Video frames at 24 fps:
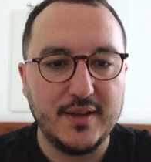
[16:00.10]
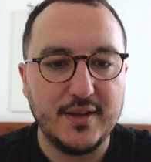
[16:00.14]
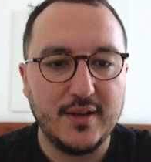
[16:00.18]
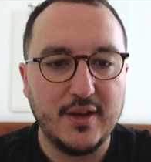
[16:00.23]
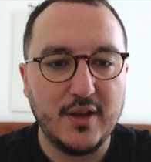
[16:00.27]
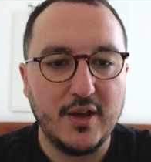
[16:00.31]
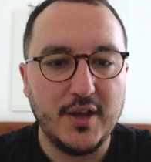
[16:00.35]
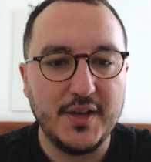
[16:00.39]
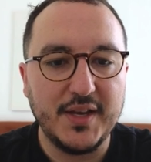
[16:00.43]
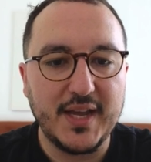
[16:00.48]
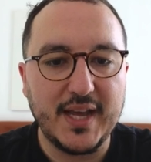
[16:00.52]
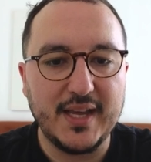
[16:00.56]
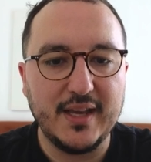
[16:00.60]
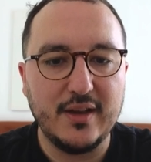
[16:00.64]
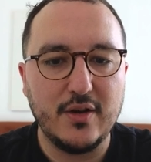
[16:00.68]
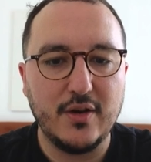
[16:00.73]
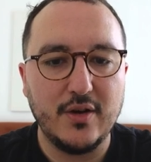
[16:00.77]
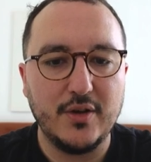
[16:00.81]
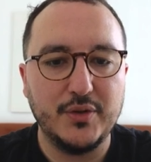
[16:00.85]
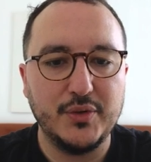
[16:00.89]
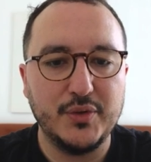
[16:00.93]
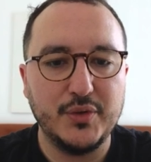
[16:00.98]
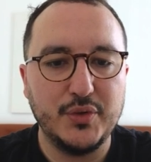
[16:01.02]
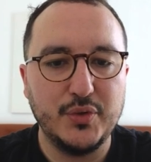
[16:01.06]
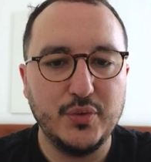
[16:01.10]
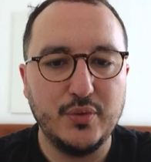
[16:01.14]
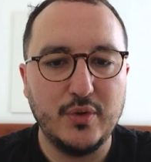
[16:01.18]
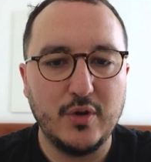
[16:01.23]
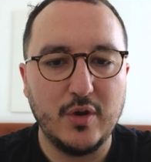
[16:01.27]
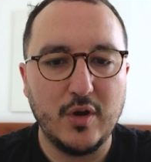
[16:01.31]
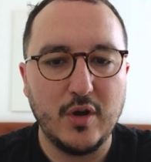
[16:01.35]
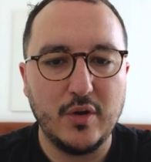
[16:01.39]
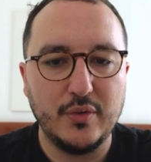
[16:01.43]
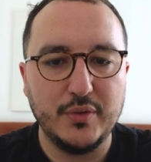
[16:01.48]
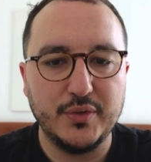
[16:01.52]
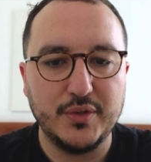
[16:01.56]
an icon to
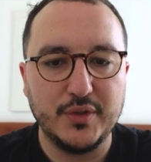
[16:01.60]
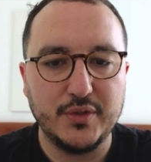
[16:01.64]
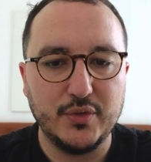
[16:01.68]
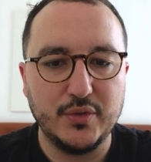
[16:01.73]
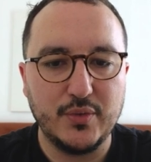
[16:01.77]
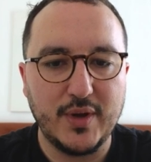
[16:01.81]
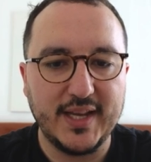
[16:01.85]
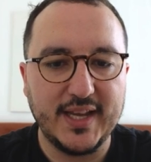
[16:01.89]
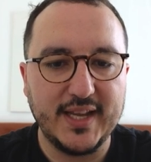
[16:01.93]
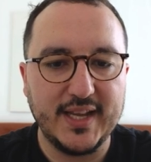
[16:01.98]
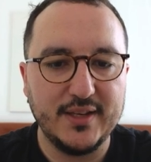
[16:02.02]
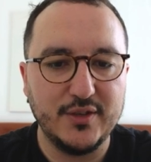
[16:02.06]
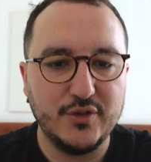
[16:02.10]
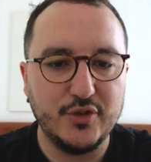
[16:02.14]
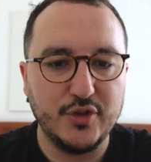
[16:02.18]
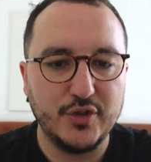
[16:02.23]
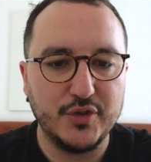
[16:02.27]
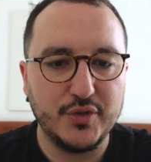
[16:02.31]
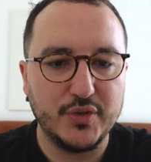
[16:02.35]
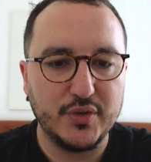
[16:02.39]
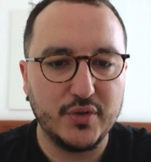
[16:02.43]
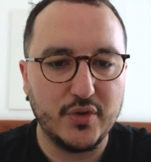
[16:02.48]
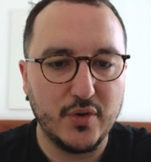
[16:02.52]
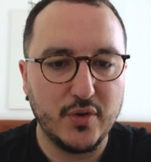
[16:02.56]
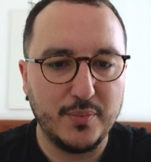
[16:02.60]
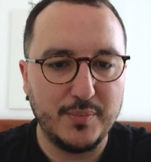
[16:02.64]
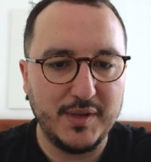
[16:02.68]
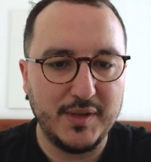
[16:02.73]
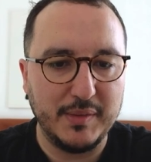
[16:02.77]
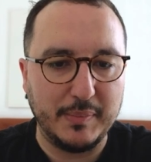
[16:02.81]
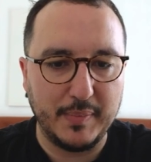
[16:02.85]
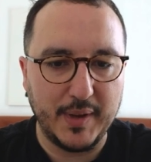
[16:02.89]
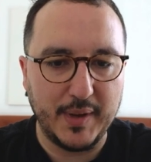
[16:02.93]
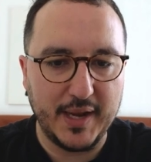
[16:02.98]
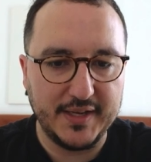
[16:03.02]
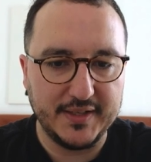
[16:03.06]
close. So I can just
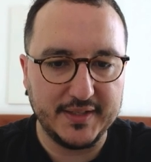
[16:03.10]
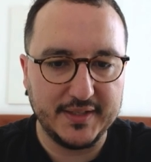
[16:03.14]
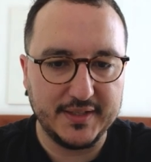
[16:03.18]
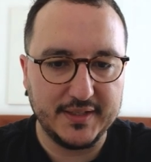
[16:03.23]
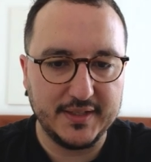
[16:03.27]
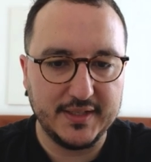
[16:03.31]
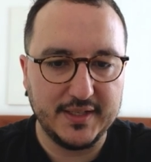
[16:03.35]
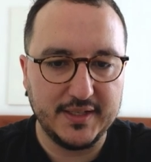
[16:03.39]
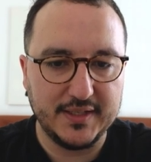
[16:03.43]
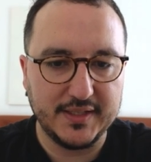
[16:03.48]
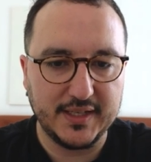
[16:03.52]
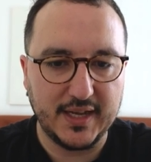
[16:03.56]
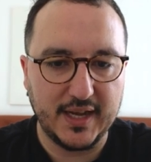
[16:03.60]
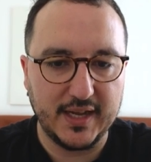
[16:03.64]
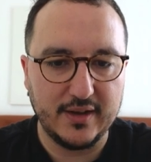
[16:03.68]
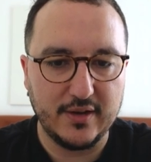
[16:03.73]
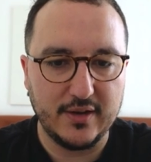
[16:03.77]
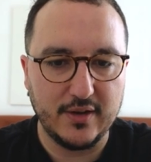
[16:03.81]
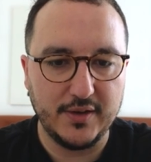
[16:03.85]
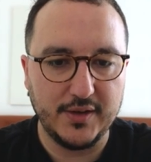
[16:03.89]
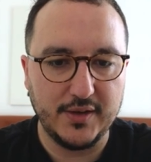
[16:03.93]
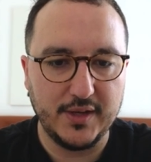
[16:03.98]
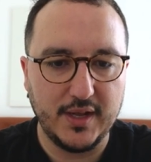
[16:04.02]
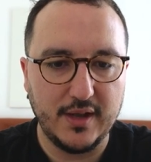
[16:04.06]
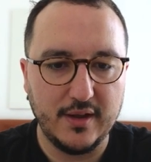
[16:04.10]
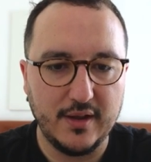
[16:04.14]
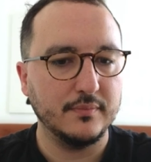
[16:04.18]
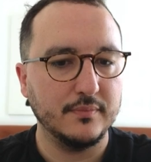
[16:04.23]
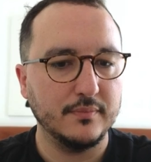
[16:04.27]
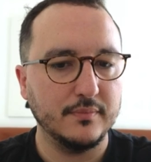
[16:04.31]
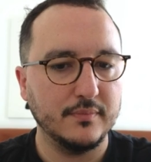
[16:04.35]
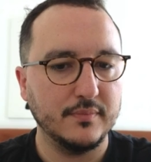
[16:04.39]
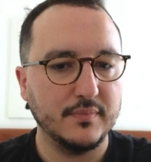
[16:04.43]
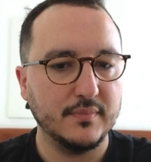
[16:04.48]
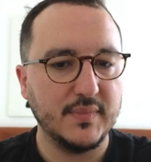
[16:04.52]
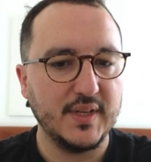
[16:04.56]
copy paste this icon here.
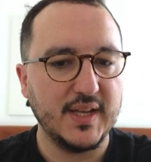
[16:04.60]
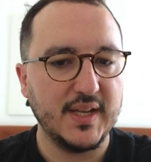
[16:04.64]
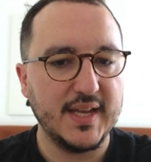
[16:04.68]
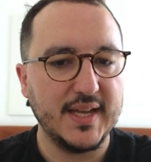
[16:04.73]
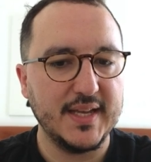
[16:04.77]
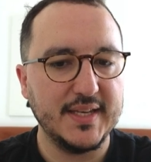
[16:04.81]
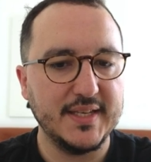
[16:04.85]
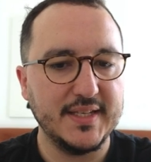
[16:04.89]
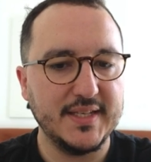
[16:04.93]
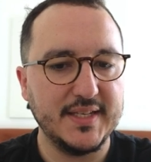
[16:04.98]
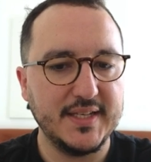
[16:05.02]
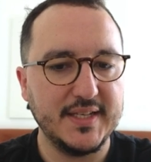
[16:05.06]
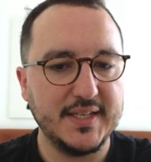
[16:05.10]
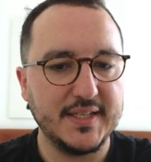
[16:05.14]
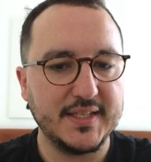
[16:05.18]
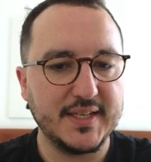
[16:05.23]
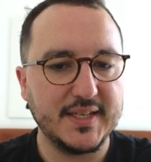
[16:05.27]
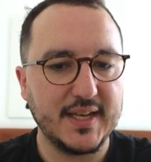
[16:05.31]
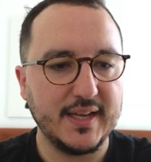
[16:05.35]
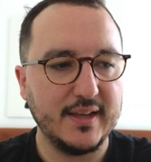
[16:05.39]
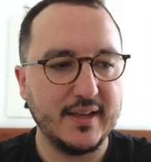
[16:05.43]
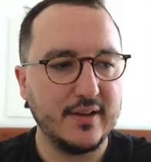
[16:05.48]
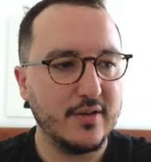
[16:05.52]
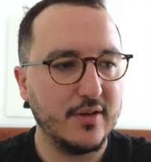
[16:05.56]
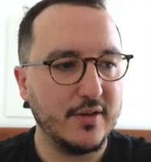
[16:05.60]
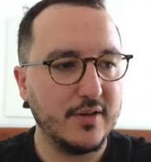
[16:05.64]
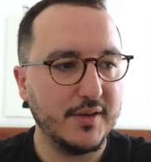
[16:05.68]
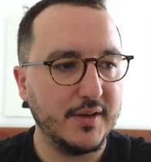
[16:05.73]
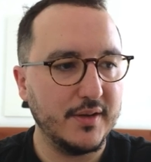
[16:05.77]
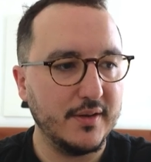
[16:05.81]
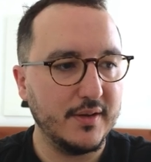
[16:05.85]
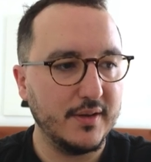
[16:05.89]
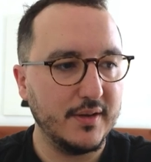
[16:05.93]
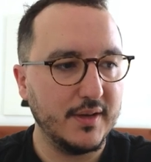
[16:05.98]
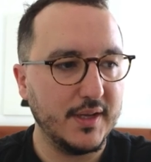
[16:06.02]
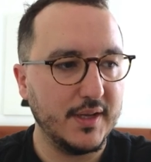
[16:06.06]
And this
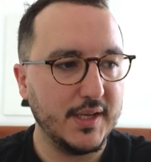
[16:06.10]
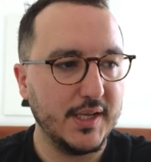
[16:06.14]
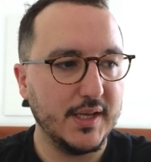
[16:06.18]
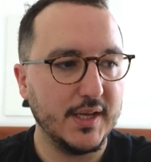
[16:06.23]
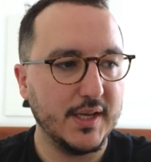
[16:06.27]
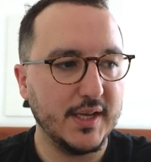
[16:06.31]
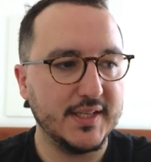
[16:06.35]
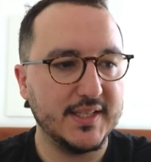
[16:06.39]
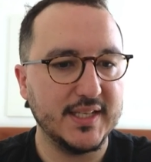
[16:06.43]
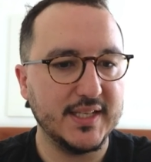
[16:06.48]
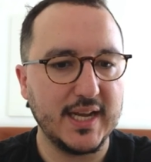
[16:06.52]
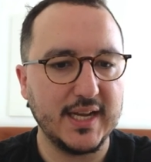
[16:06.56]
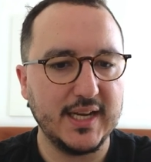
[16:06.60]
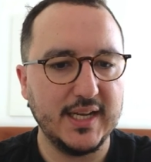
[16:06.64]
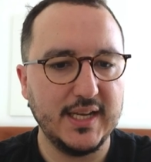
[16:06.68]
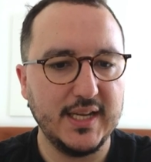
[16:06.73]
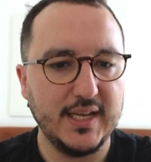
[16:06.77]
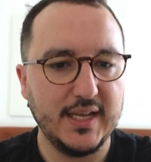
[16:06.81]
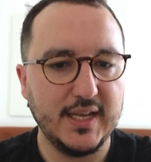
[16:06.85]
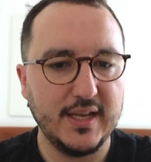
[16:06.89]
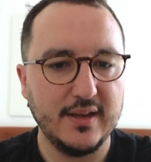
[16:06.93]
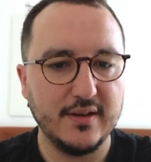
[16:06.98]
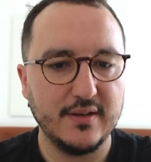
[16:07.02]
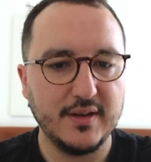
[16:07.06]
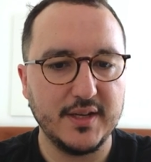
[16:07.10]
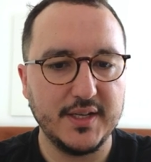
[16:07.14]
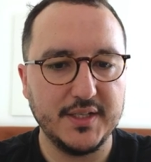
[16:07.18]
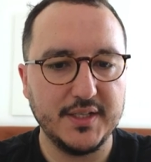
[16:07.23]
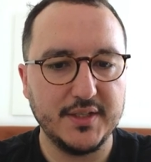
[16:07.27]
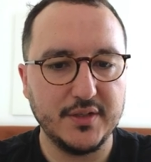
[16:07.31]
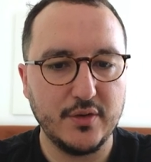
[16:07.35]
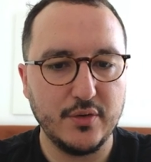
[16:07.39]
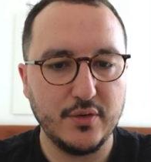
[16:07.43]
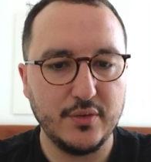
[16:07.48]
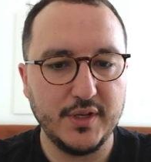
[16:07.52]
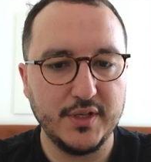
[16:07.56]
icon exactly here
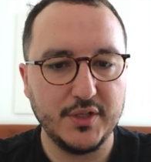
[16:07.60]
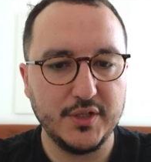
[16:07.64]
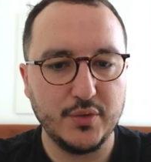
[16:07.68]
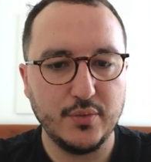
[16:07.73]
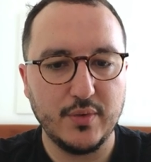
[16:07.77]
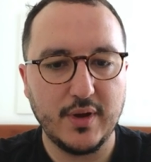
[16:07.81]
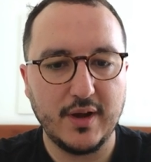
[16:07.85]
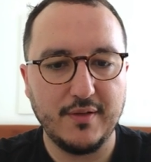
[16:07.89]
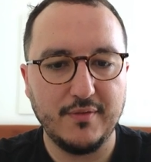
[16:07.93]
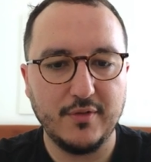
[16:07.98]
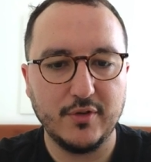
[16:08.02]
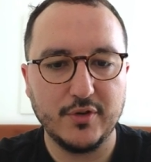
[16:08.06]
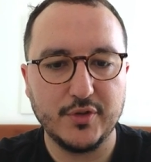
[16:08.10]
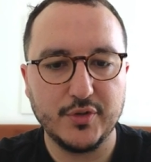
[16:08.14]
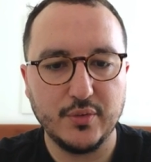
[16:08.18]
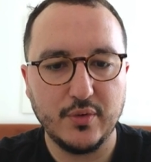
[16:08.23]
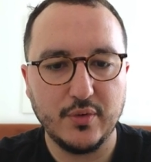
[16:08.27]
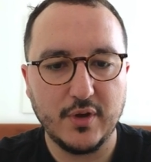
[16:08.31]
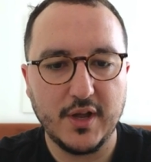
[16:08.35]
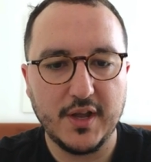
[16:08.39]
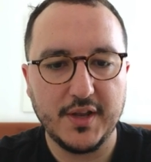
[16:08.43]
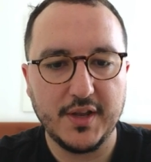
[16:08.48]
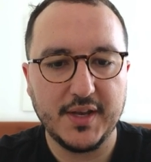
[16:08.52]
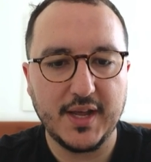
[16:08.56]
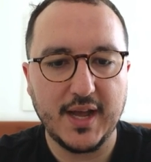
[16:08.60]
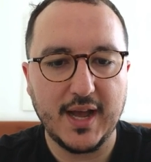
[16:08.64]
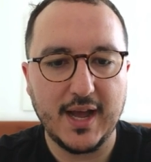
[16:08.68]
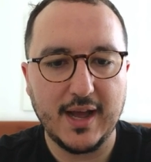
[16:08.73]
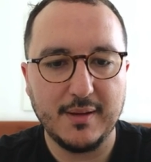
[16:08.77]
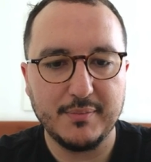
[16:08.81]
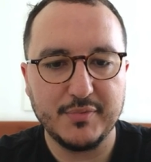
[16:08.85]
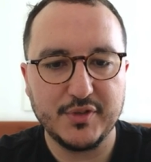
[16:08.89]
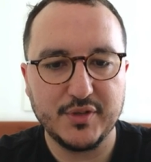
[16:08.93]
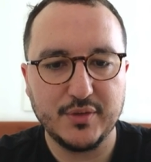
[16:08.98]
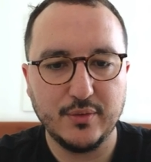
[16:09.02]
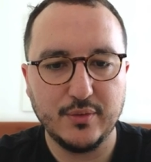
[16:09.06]
is going to have also an
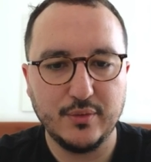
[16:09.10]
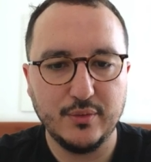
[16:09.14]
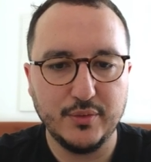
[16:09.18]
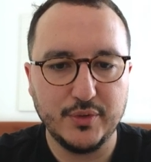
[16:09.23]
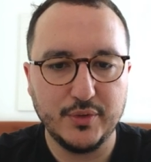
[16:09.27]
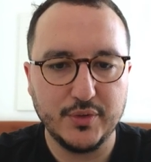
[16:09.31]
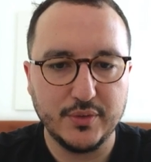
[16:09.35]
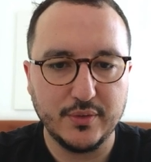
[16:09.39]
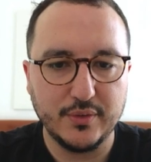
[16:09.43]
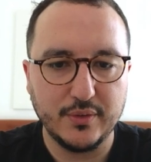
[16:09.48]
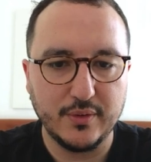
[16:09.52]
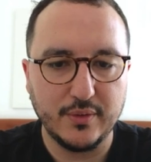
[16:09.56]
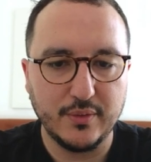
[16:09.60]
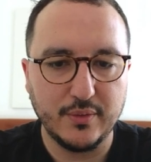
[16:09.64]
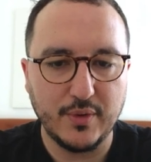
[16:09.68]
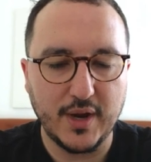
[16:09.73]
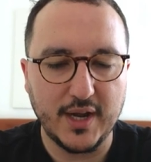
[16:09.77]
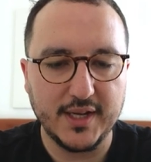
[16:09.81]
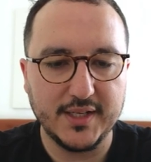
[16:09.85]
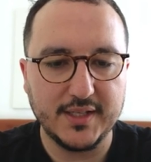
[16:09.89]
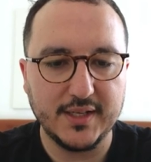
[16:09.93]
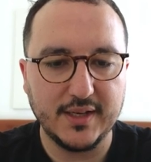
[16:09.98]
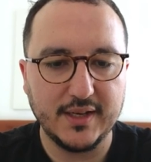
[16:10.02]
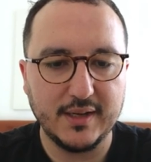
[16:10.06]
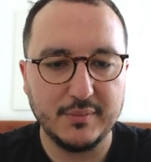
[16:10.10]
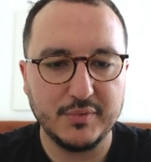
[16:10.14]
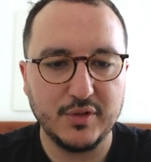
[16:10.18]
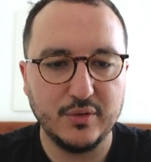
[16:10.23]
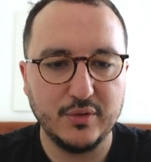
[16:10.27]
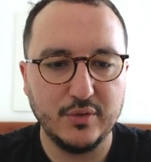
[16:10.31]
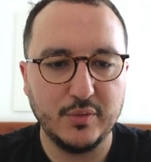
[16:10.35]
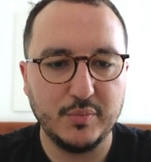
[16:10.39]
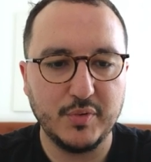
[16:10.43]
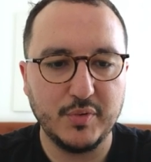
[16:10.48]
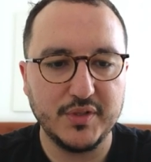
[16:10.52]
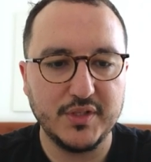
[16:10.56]
absolute, right? An
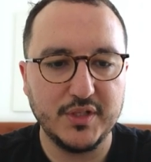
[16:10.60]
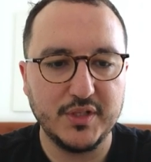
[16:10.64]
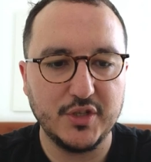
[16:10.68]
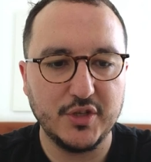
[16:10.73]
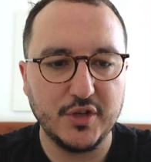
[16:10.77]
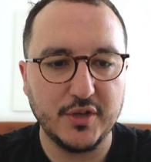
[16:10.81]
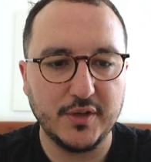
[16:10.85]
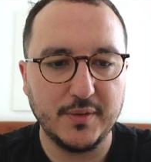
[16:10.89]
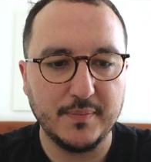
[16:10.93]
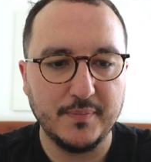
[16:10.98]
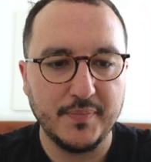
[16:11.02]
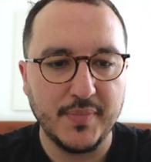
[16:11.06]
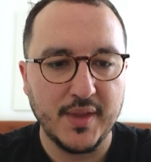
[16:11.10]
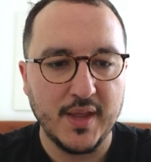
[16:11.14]
absolute position.